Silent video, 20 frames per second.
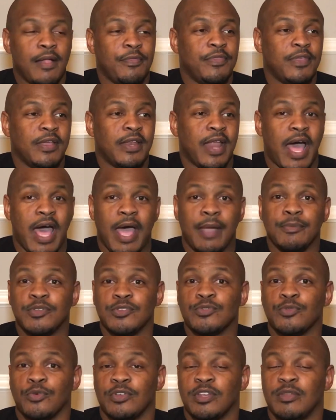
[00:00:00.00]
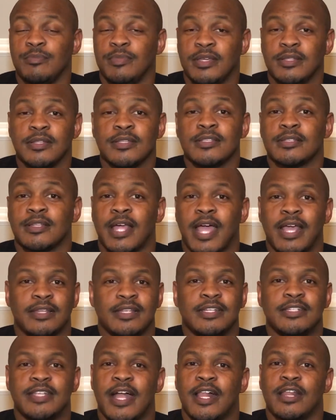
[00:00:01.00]
then I'm just going to be the
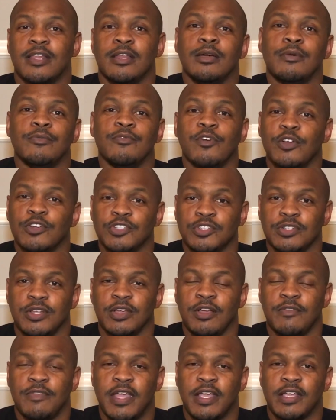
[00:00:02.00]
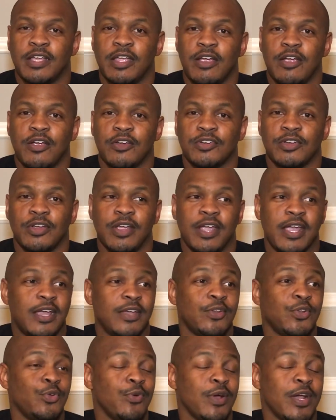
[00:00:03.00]
slightly tatted up version of that character,
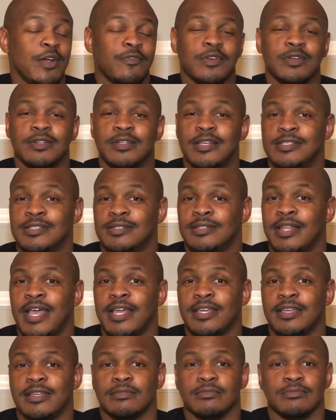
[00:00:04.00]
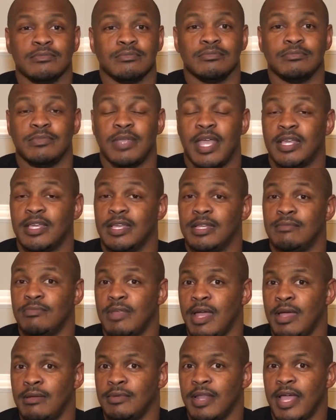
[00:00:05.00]
and whoever doesn't like it, they
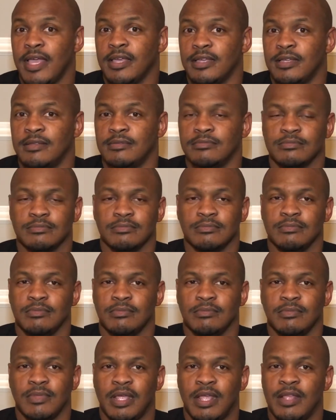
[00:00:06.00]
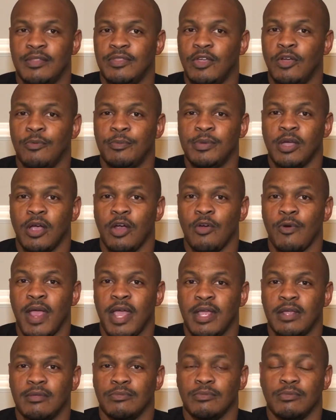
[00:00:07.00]
cannot like it, and they'll be all
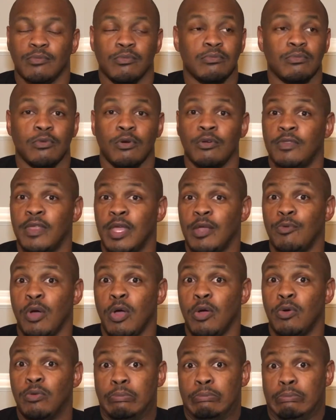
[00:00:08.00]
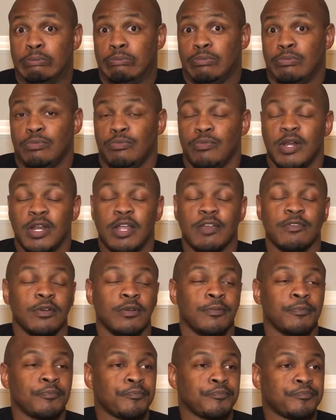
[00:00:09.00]
right, or they won't, whatever.